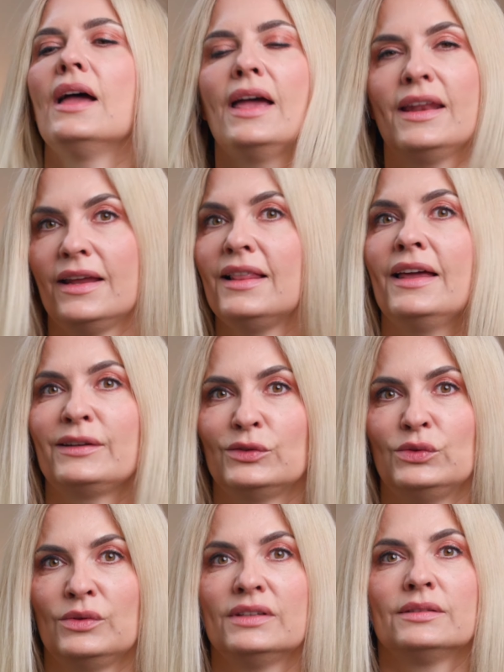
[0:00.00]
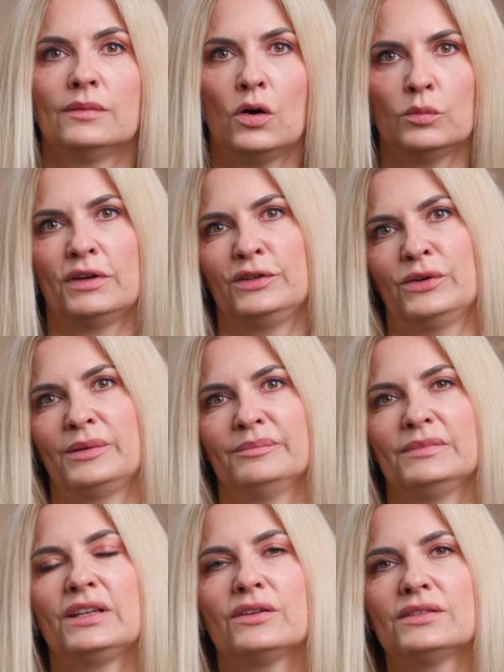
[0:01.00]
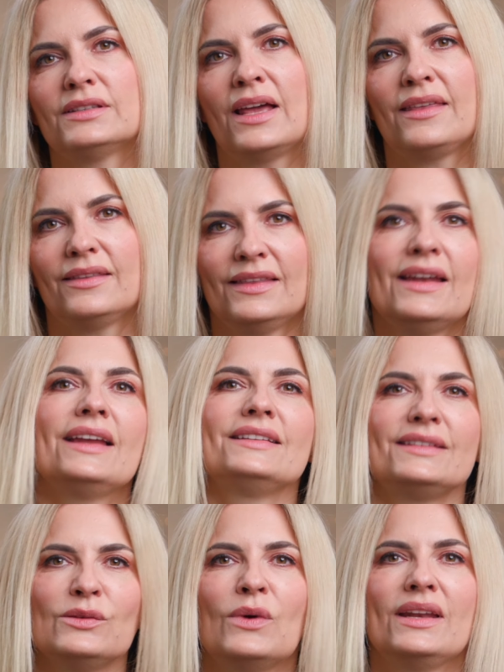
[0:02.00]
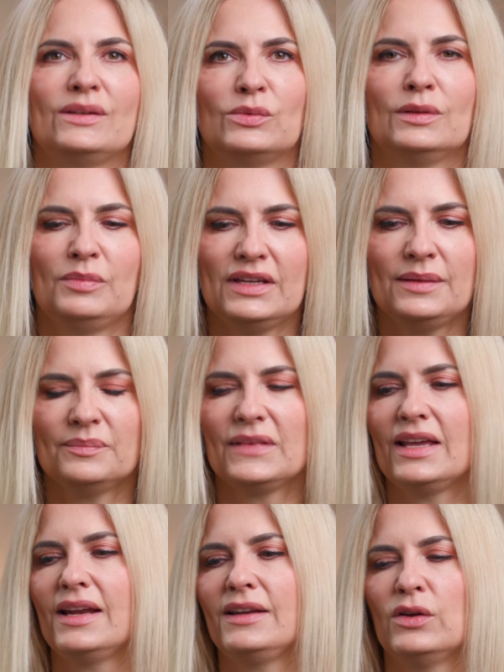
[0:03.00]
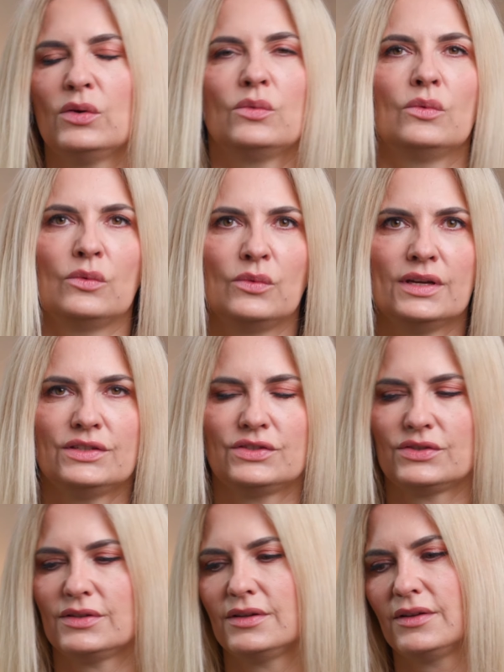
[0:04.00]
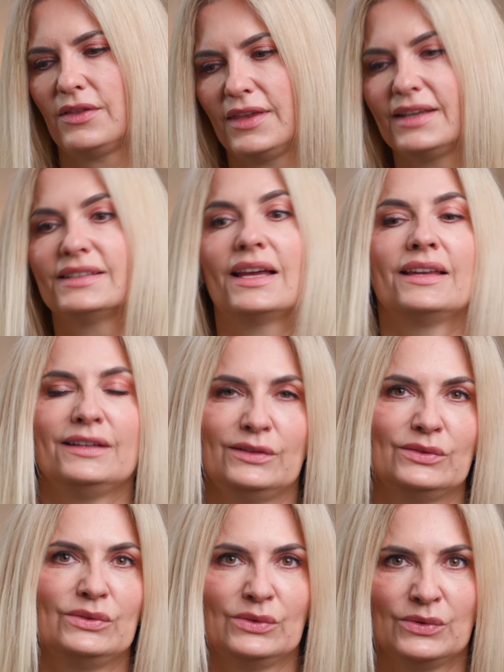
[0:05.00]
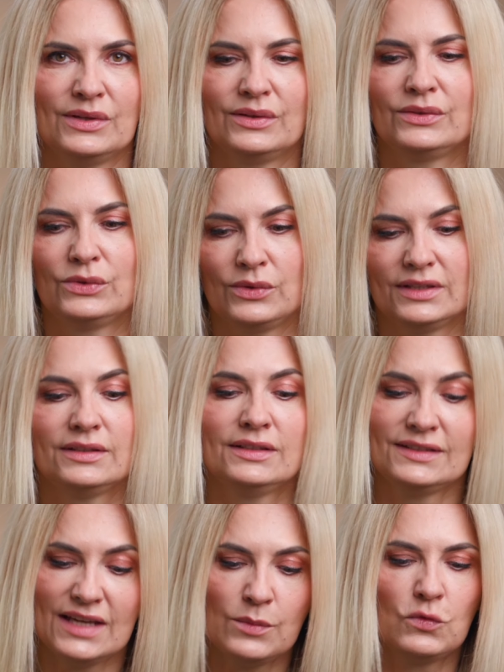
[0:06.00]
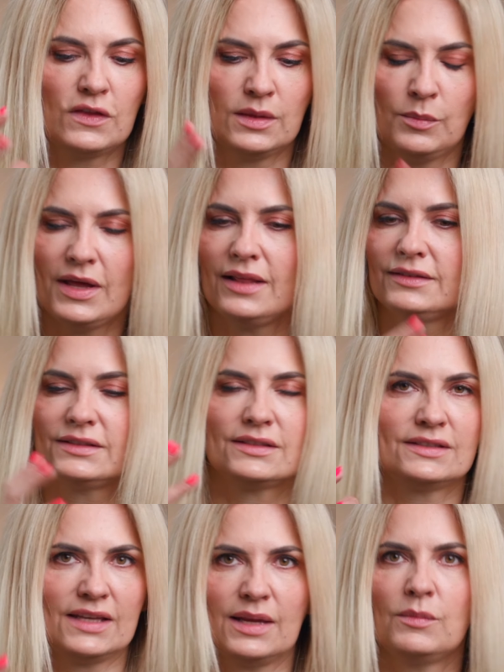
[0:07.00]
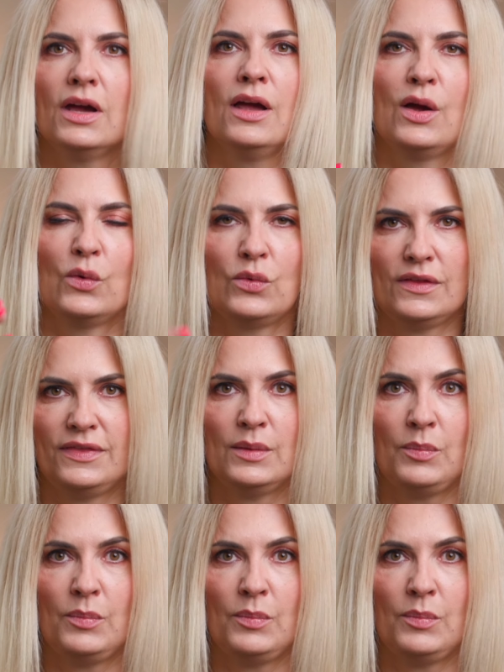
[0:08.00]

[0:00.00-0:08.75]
and I like to do it on my door, because then I see when it will be, and I know which things I need to do to it. Same with the bells, same with the